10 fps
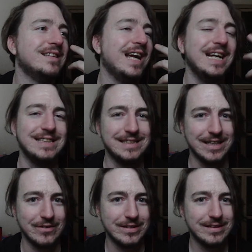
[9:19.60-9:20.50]
hate
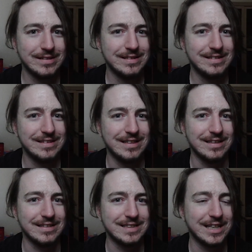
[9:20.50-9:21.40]
stealth.
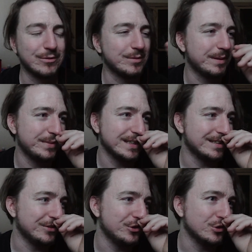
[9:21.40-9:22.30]
It's kind of one of my biggest
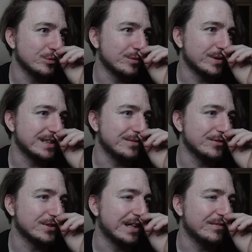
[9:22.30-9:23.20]
issues with Resident Evil
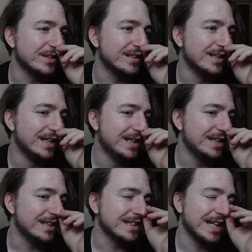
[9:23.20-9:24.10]
7
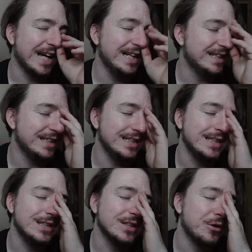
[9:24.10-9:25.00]
is I hate
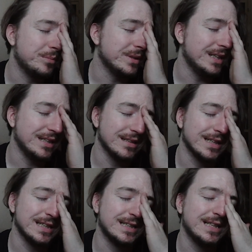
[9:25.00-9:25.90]
the opening
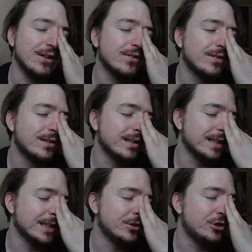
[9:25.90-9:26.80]
like stealth
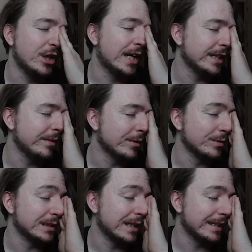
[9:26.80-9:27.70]
against Jack, even though
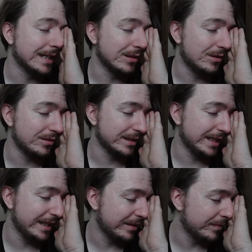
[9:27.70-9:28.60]
it's not that long. And I
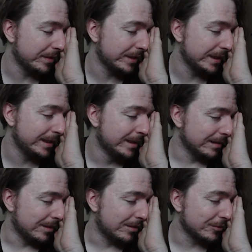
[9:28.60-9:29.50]
hate the very
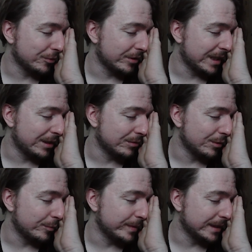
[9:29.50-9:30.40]
long drawn out
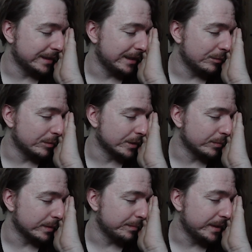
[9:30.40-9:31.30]
opening sequence
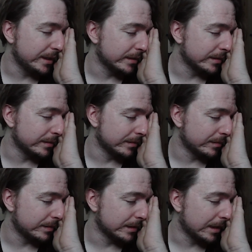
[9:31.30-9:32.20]
with Mia and
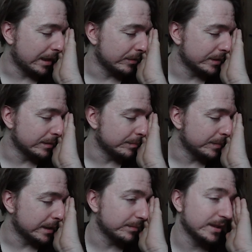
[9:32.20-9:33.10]
the house and
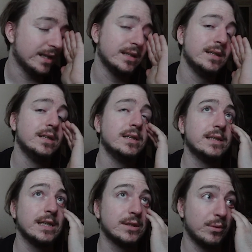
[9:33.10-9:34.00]
blah, blah, blah. It
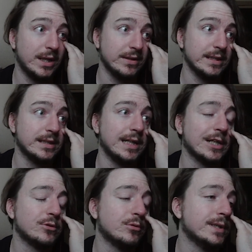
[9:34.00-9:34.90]
takes a while to get to the
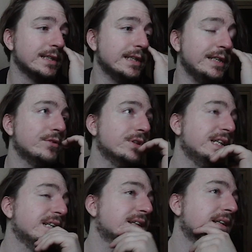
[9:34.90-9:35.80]
actual Resident Eviling.